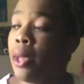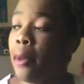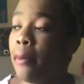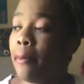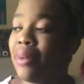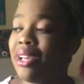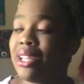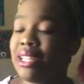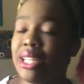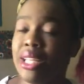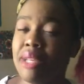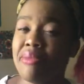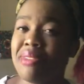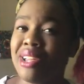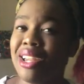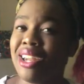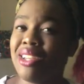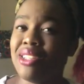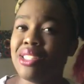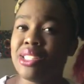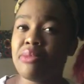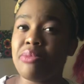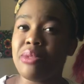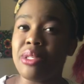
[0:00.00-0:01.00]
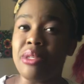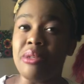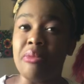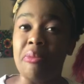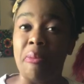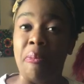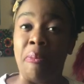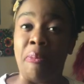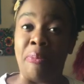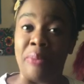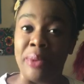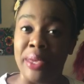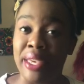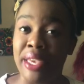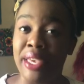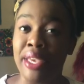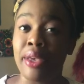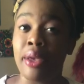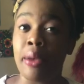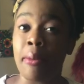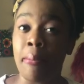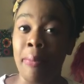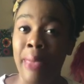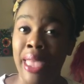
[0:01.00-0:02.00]
But deep down, I used to be
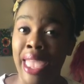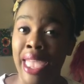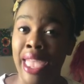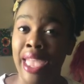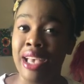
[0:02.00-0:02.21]
big mad,